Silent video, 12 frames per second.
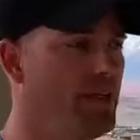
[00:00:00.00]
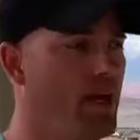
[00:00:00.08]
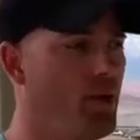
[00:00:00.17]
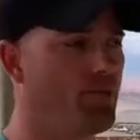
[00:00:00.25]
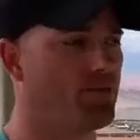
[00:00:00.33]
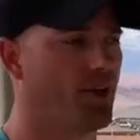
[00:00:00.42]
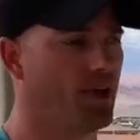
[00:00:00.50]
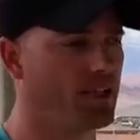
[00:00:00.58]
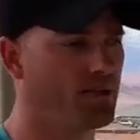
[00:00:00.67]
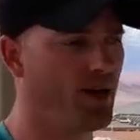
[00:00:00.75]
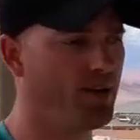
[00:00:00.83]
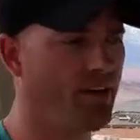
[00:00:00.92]
And we've talked
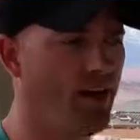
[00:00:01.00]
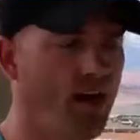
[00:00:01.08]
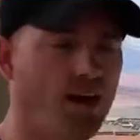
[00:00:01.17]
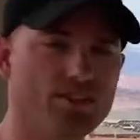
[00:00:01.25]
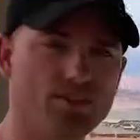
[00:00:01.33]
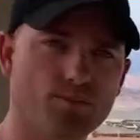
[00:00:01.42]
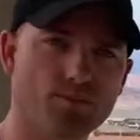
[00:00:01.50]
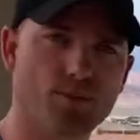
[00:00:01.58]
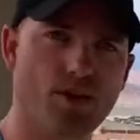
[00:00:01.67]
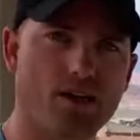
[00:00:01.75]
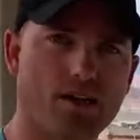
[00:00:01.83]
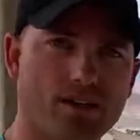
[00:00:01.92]
about an awesome
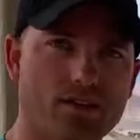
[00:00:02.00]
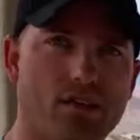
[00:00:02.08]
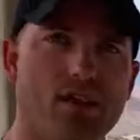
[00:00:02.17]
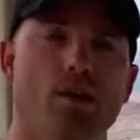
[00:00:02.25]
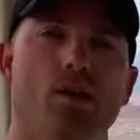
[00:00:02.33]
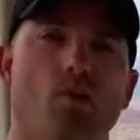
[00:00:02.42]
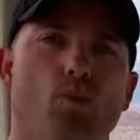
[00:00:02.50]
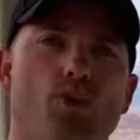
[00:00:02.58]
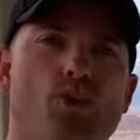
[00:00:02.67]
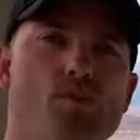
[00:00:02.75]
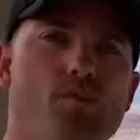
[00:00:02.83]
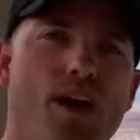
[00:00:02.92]
product.
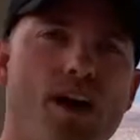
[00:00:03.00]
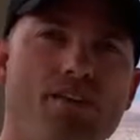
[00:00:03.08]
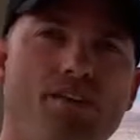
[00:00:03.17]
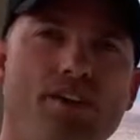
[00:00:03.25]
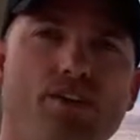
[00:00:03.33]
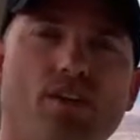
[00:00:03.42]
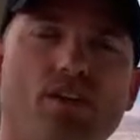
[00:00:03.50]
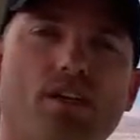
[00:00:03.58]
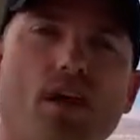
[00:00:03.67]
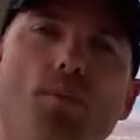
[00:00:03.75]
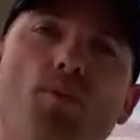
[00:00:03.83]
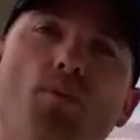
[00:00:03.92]
Would you mind if I took a
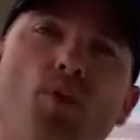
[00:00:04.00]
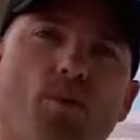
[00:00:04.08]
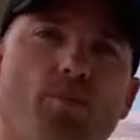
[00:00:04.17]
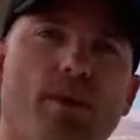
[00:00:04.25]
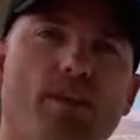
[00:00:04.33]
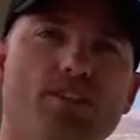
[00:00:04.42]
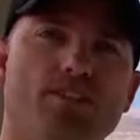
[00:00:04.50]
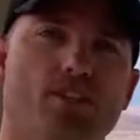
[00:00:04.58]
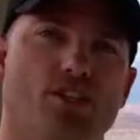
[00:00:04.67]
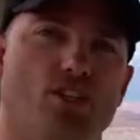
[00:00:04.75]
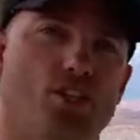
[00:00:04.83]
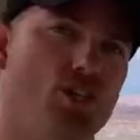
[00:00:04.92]
couple more minutes
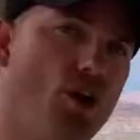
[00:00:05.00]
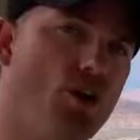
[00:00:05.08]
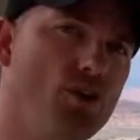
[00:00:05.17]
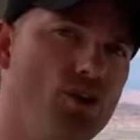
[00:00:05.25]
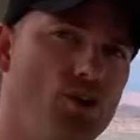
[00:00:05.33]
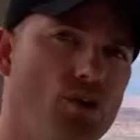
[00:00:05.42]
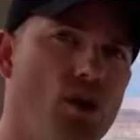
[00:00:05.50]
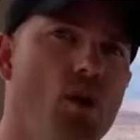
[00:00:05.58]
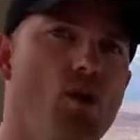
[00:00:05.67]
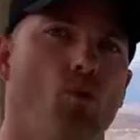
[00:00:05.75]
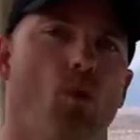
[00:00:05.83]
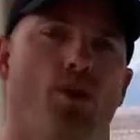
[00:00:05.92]
to show you
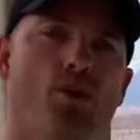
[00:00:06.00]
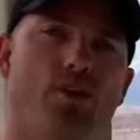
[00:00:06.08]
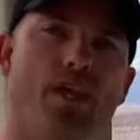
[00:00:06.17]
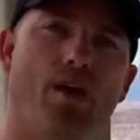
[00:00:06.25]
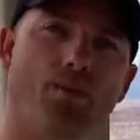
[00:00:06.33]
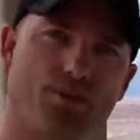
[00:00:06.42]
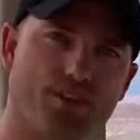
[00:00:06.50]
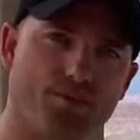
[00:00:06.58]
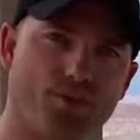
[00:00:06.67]
what you get with this